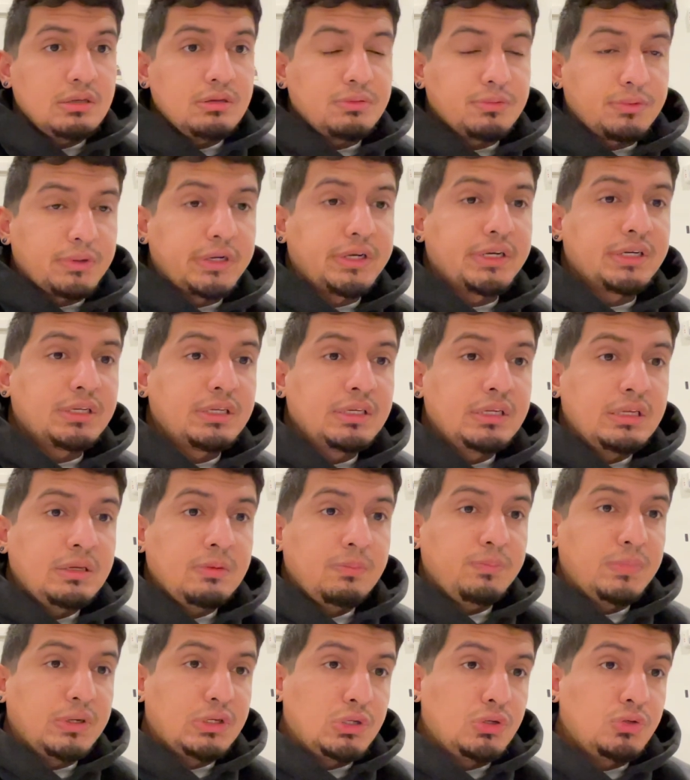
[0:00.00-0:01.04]
right?
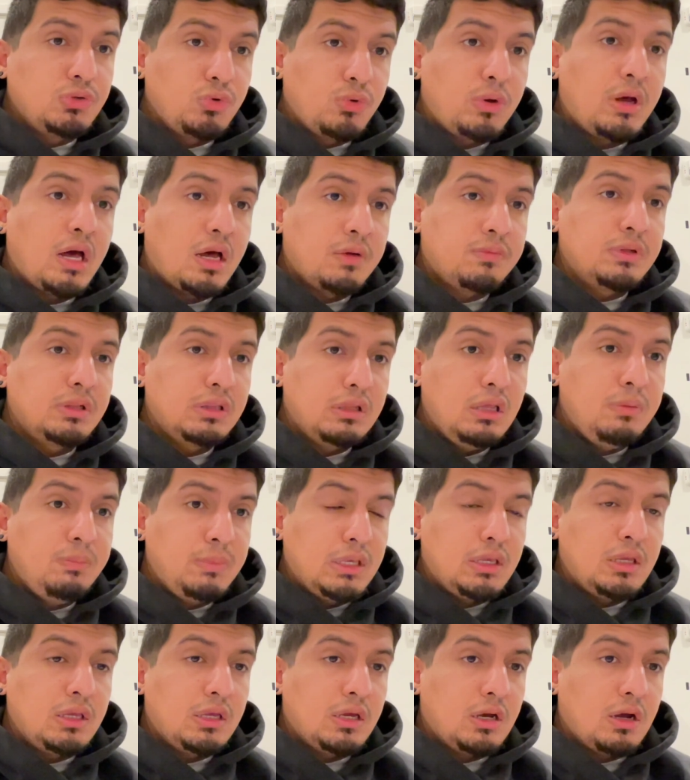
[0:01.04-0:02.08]
But you do have a
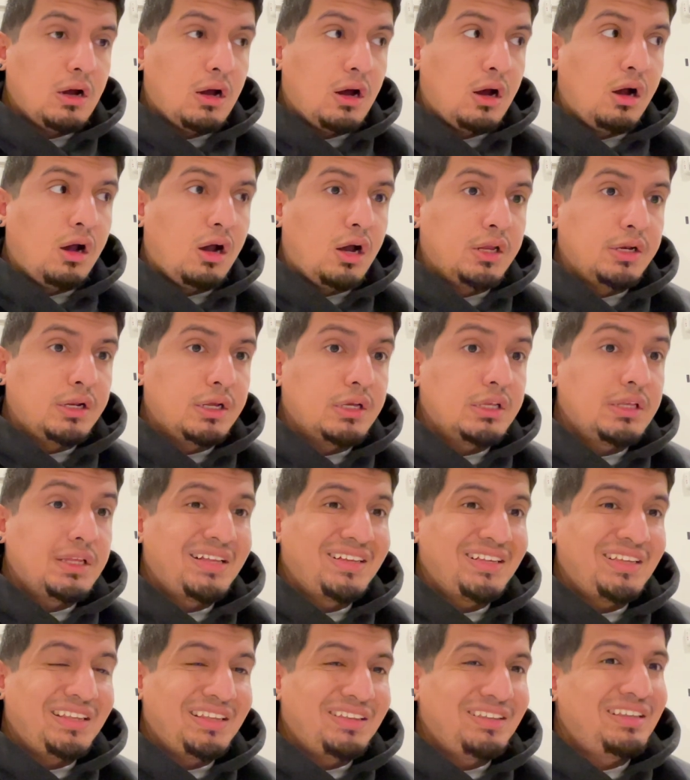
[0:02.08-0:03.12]
limit on
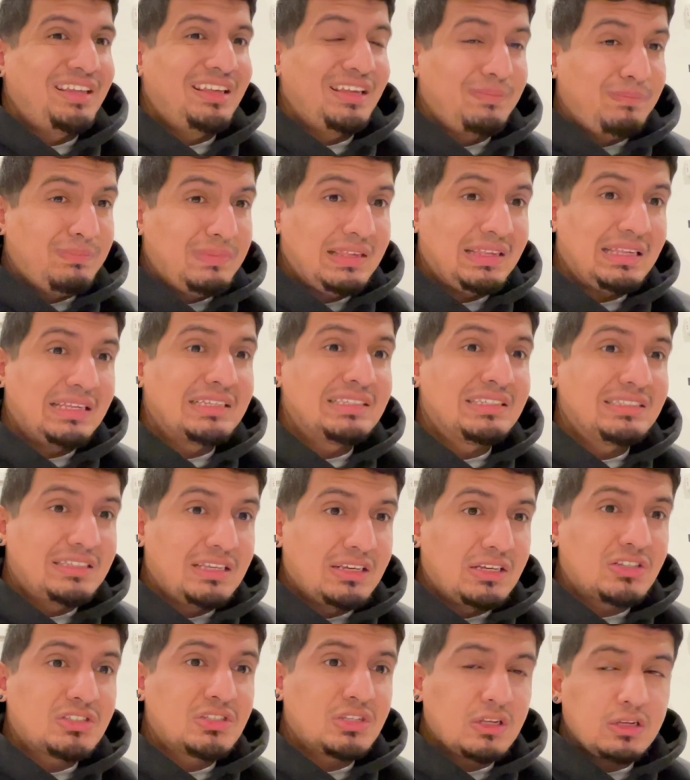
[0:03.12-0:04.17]
it being
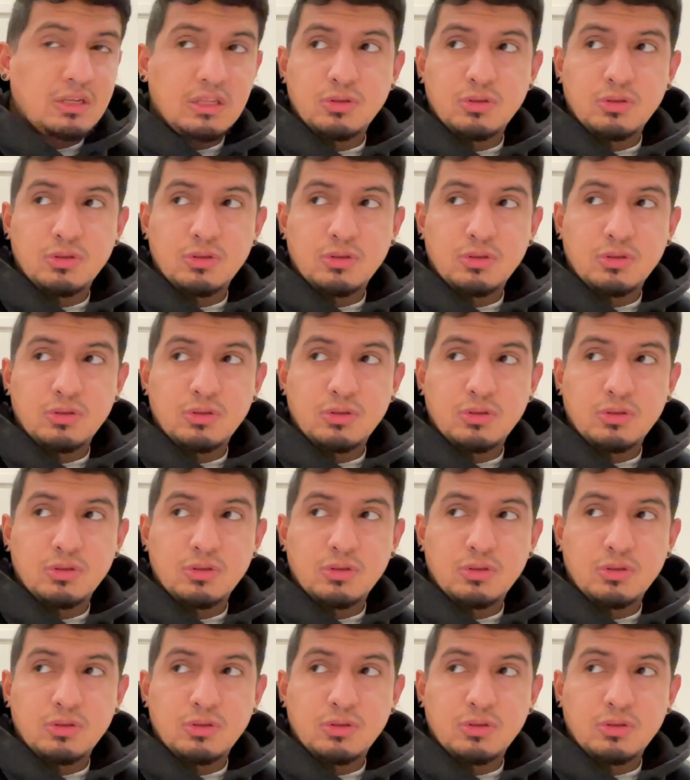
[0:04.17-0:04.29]
6.